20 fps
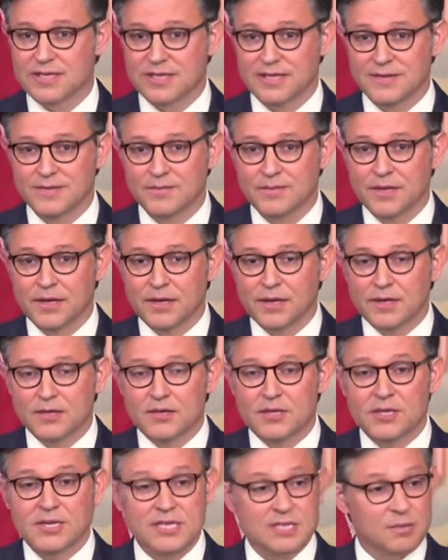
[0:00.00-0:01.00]
to attend.
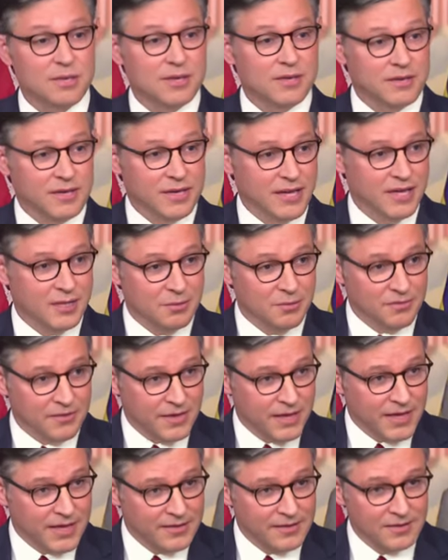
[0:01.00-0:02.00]
She needs to be held
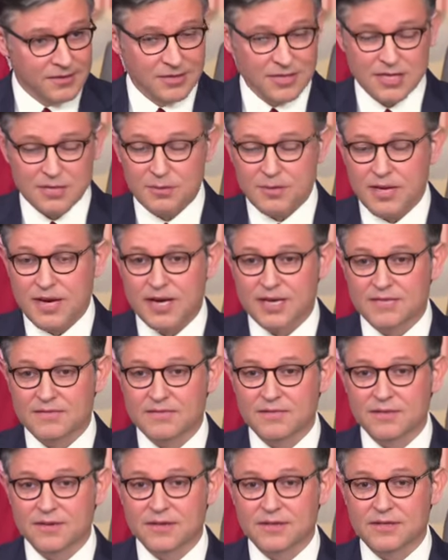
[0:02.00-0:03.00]
accountable for that. She needs to be
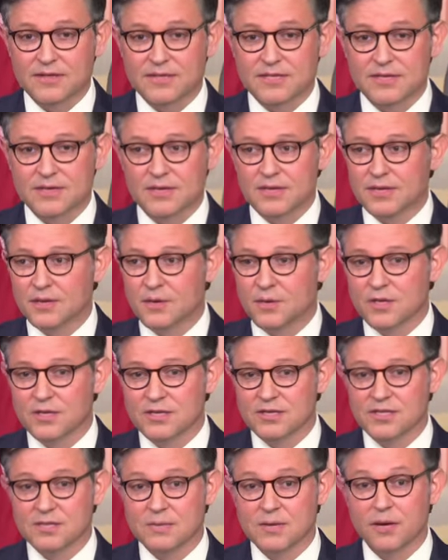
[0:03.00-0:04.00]
asked very searing
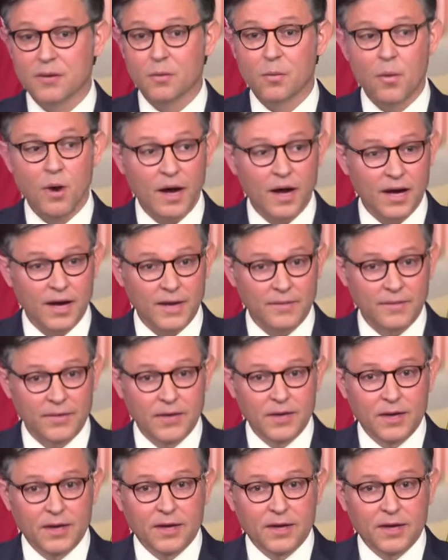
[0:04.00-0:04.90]
questions about why.